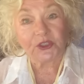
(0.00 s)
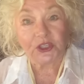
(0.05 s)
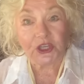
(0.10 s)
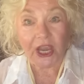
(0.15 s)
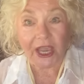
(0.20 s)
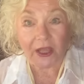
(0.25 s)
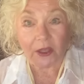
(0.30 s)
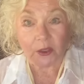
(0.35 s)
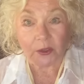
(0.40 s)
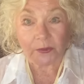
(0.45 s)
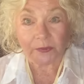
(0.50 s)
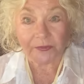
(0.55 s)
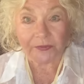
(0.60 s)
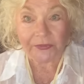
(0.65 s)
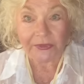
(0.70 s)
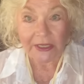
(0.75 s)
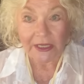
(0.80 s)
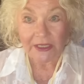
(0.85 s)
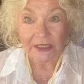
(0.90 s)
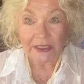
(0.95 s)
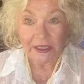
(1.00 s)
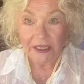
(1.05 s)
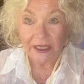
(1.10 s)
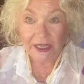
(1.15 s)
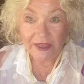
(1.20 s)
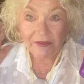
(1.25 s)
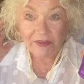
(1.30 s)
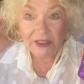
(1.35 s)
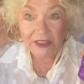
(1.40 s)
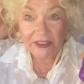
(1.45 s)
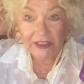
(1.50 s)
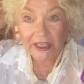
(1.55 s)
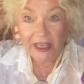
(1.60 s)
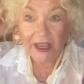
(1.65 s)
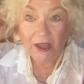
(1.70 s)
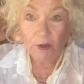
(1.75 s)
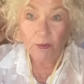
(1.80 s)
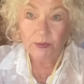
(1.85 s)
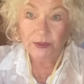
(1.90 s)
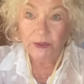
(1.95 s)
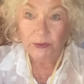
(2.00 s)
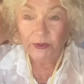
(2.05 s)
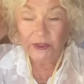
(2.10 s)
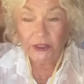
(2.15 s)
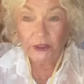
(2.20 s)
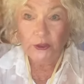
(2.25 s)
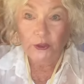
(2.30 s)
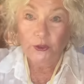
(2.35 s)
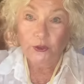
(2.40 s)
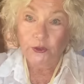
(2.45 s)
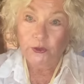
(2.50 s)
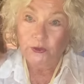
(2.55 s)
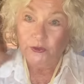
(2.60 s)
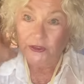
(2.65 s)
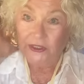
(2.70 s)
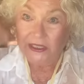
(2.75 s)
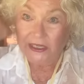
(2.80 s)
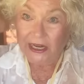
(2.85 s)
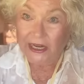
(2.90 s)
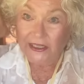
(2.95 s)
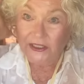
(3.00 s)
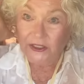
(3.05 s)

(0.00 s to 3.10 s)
Gel. And this helps with the curls. And I